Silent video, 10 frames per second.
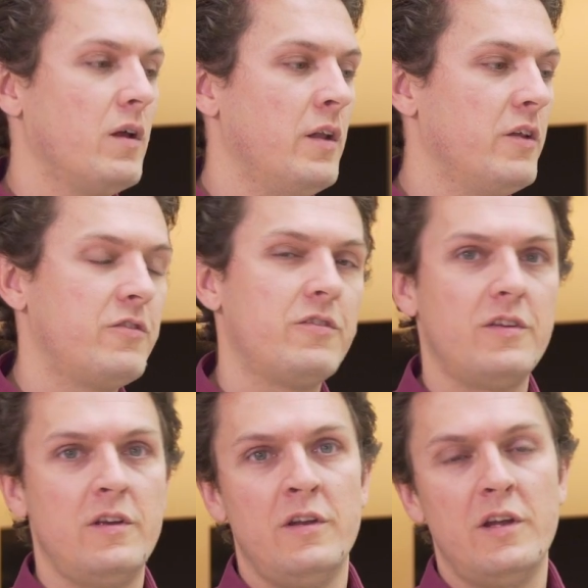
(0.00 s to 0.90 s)
And that's
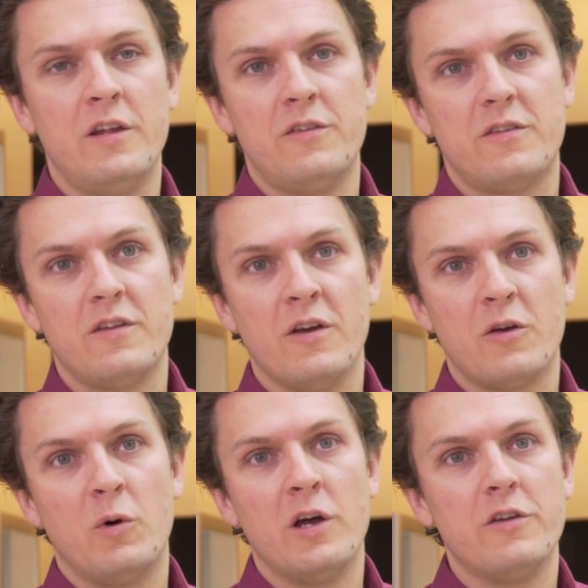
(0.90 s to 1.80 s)
in the end
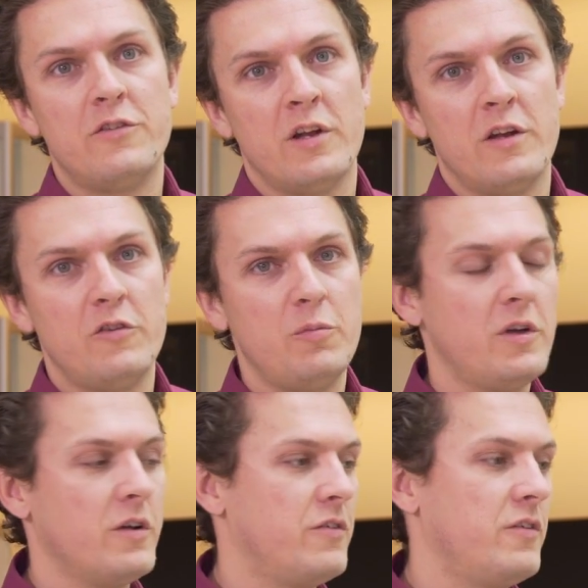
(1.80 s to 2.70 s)
quite a challenge,
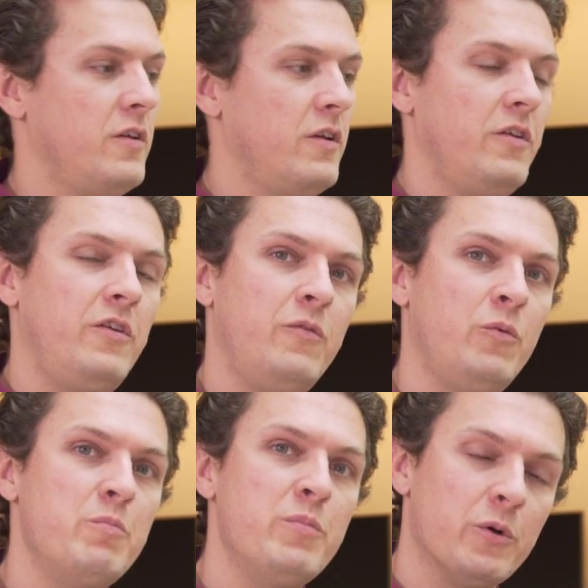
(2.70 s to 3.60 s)
because
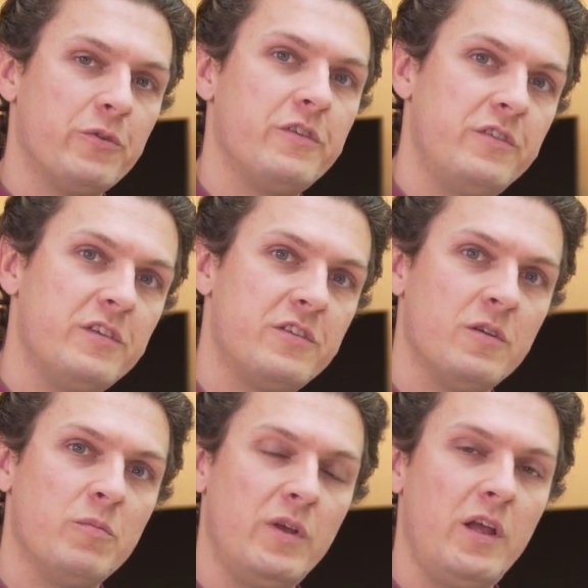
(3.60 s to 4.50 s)
we built the
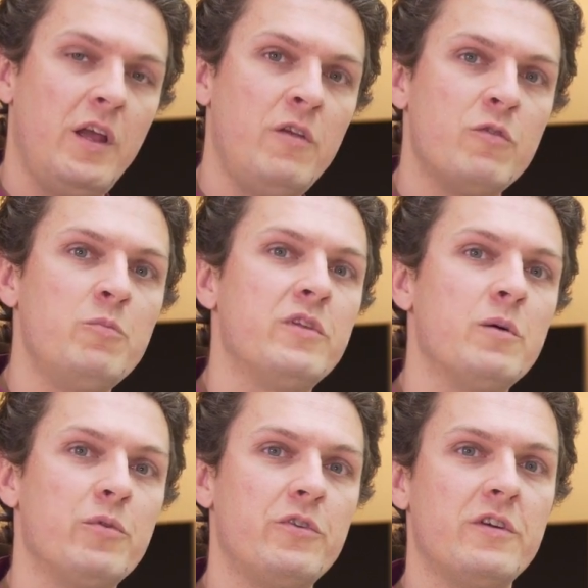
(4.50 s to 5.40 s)
system in room
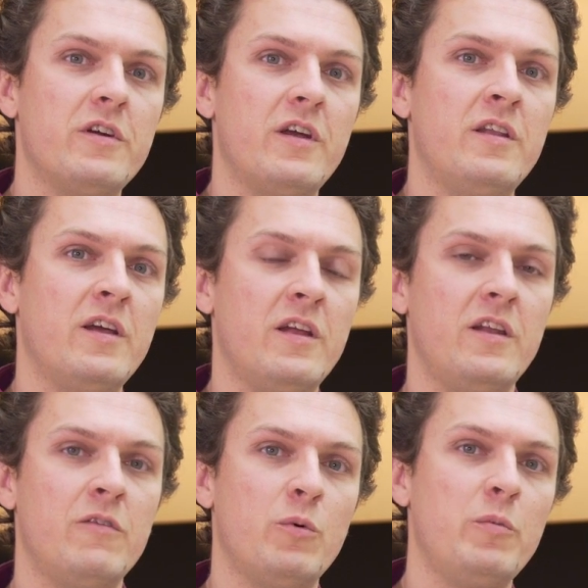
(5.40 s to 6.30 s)
temperature, and then
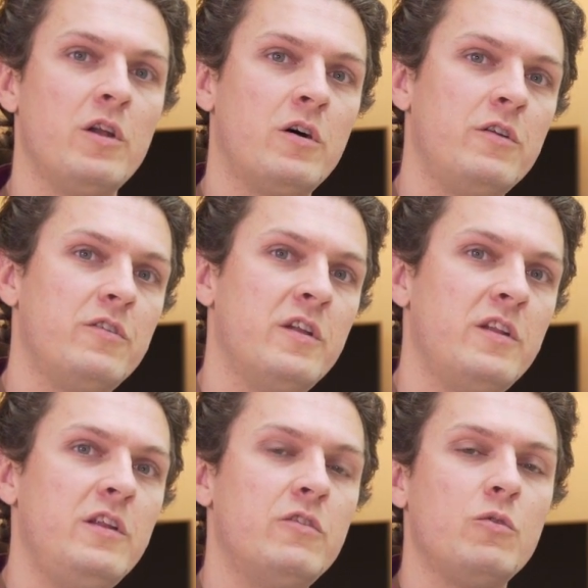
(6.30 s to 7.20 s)
it will be launched and
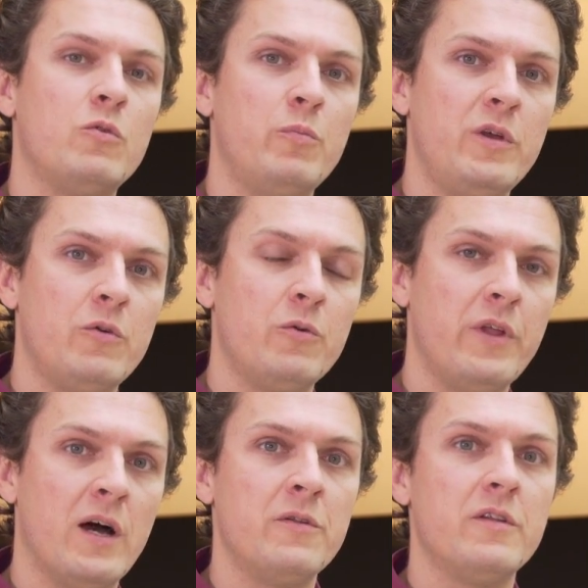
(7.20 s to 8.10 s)
it needs to be cooled
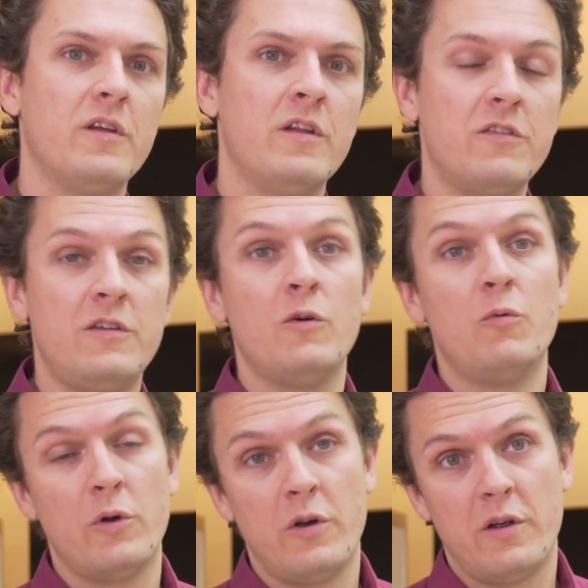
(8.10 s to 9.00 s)
down and still
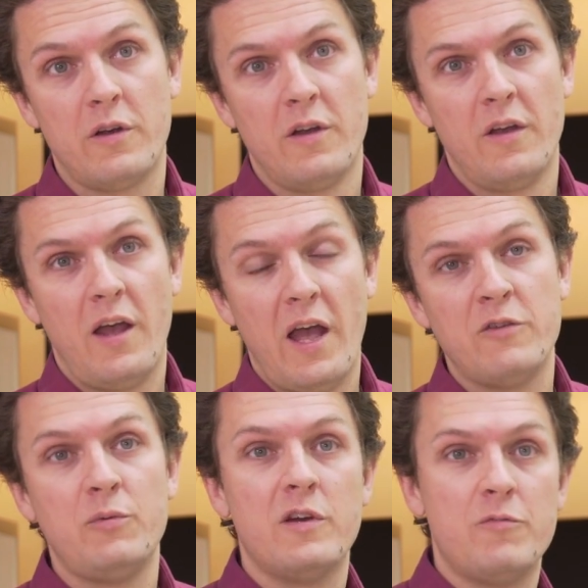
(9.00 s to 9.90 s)
work
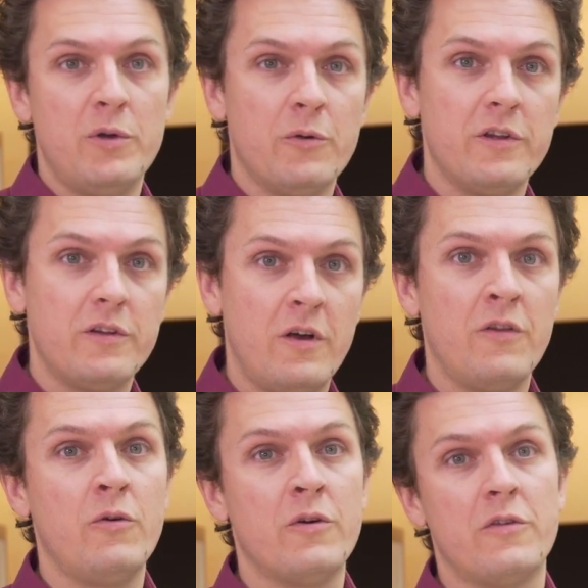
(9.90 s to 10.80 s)
as we have built it
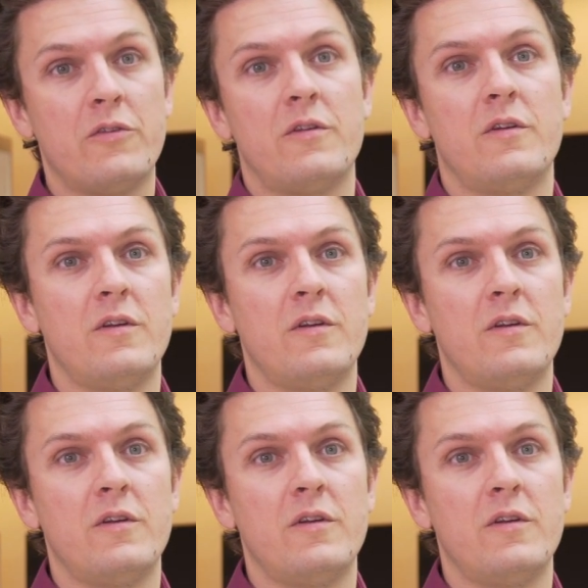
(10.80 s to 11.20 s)
on Earth.